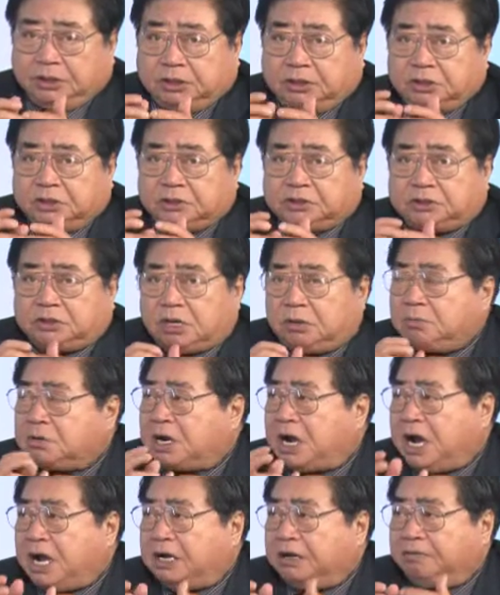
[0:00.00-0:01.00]
in some
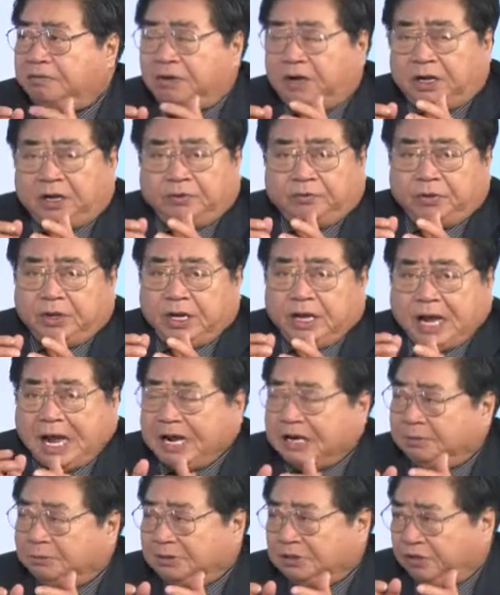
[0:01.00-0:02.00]
kind of a
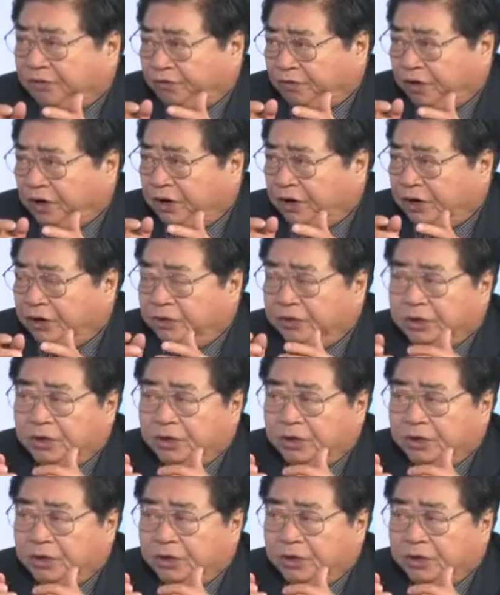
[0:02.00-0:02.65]
atmosphere